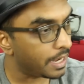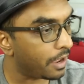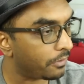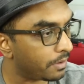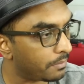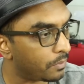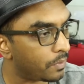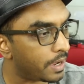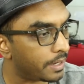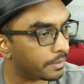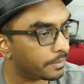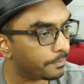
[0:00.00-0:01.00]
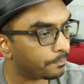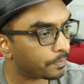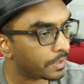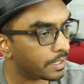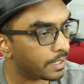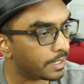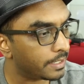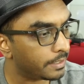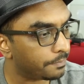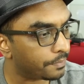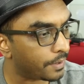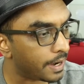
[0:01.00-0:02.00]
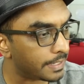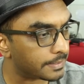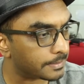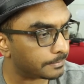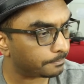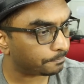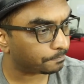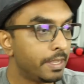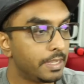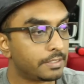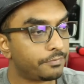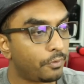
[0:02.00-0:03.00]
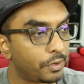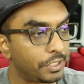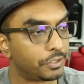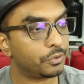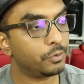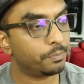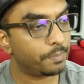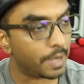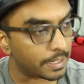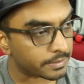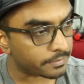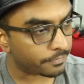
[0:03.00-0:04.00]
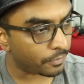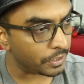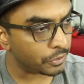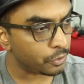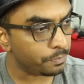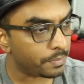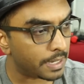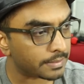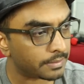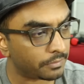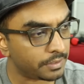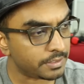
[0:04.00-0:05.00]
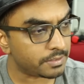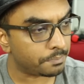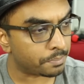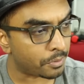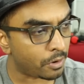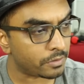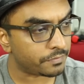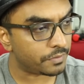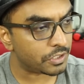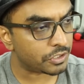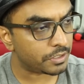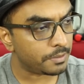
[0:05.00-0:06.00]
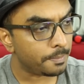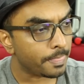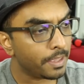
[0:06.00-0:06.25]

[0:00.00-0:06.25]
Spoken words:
Now number one, the price is 42 bucks. 42 bucks. Now this is the bronze version.